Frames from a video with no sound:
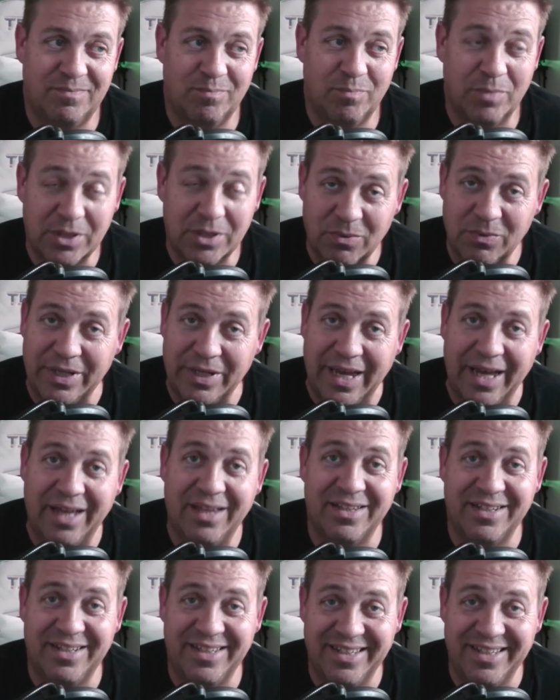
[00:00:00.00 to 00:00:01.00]
But the
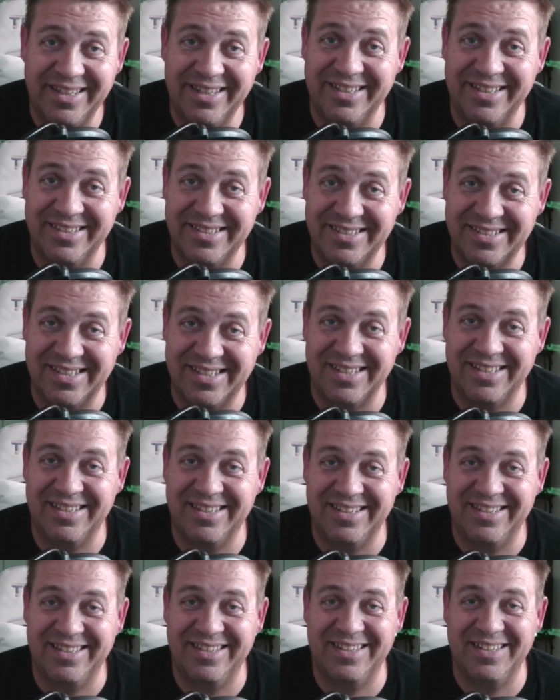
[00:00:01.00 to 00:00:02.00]
reality is,
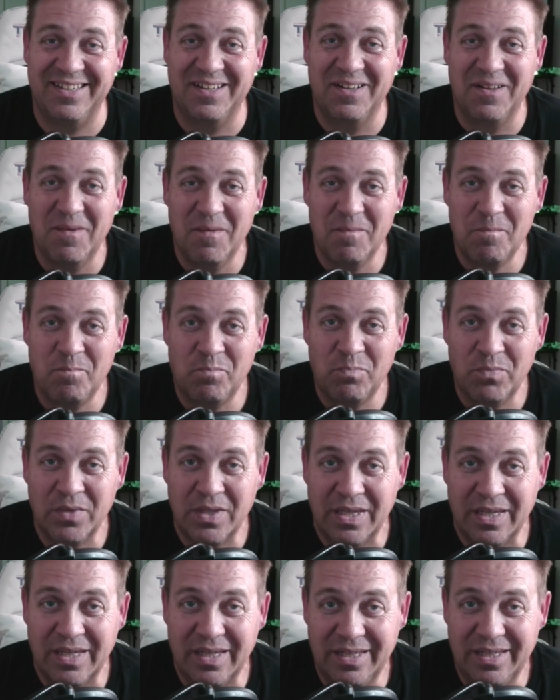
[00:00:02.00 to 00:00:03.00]

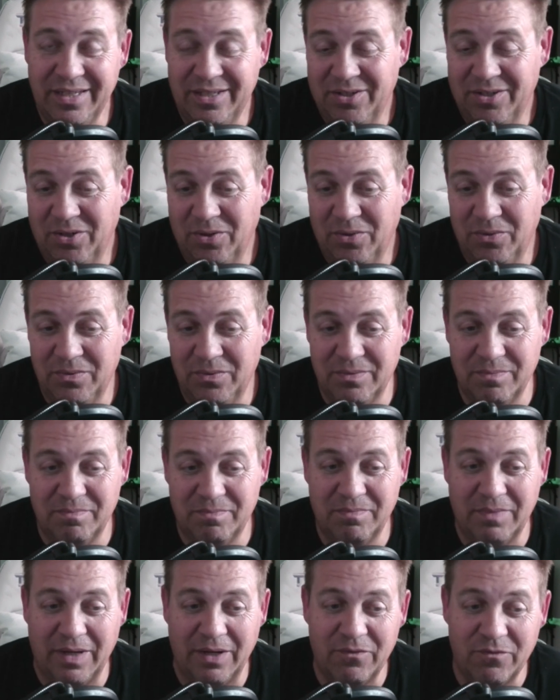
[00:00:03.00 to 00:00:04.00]
you know,
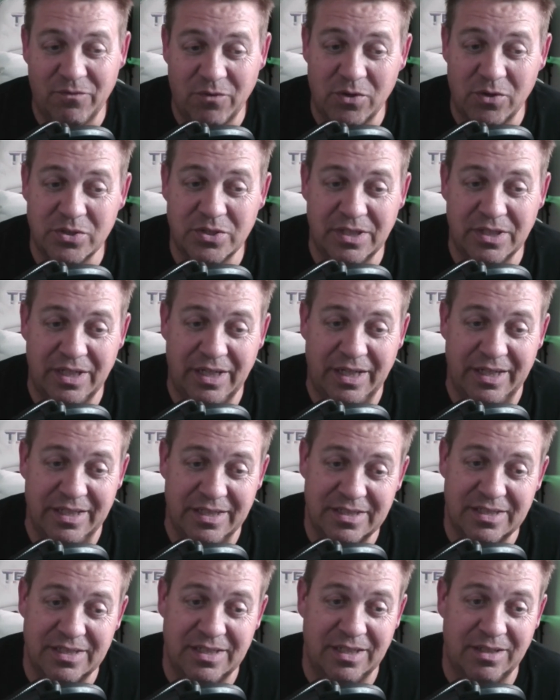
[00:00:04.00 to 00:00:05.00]
my first
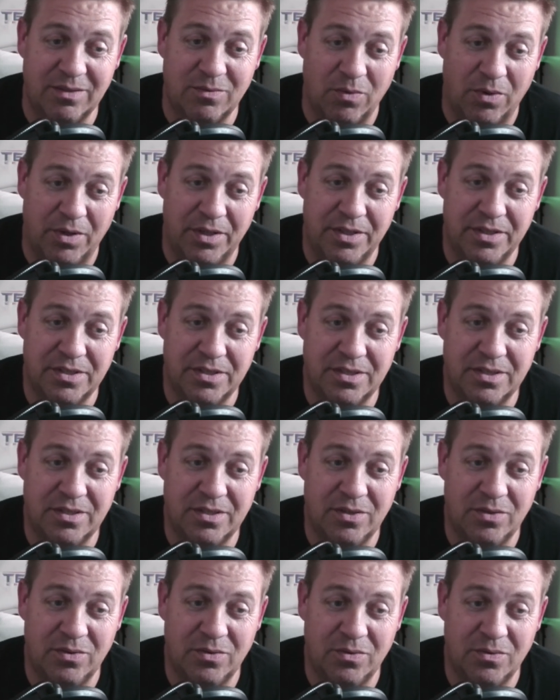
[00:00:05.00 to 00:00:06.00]
instinct was
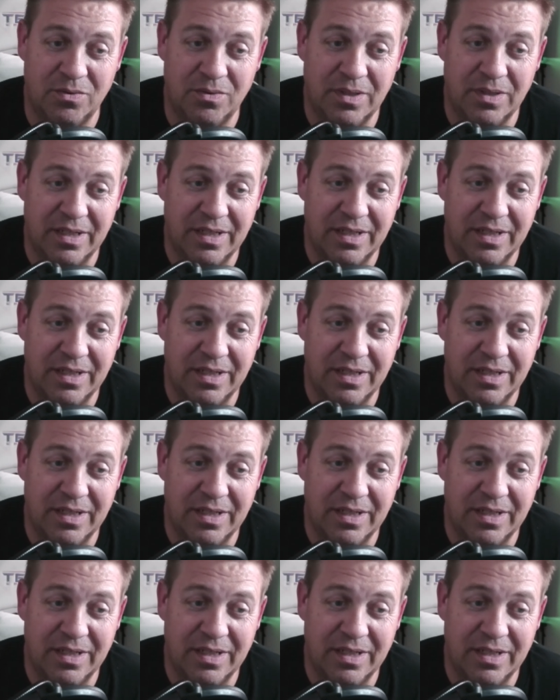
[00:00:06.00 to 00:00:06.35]
to